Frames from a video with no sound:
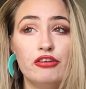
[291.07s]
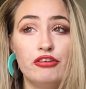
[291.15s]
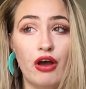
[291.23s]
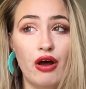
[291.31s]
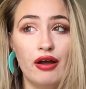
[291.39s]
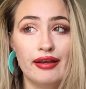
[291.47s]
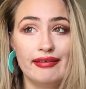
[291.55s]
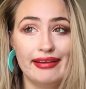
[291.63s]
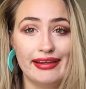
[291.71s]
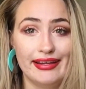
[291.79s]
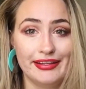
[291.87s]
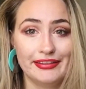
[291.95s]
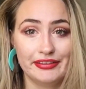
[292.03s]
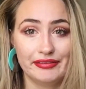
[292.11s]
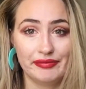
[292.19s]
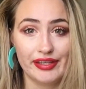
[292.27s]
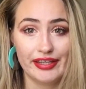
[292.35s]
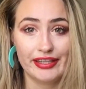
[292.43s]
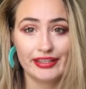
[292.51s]
daunting to
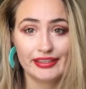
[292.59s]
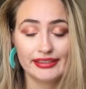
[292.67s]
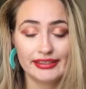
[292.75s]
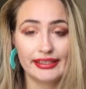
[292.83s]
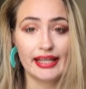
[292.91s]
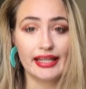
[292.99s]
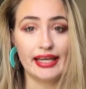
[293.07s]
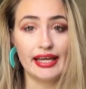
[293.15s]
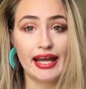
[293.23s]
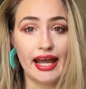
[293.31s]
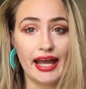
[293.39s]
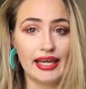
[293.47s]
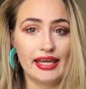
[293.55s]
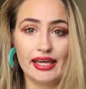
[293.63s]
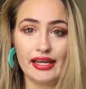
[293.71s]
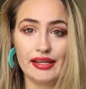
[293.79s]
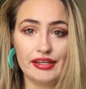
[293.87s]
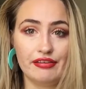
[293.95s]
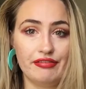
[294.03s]
me that I
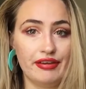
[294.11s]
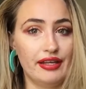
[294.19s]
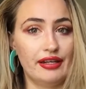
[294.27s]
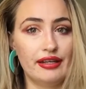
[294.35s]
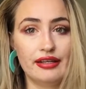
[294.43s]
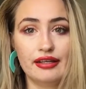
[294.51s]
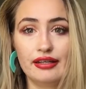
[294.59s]
can't even,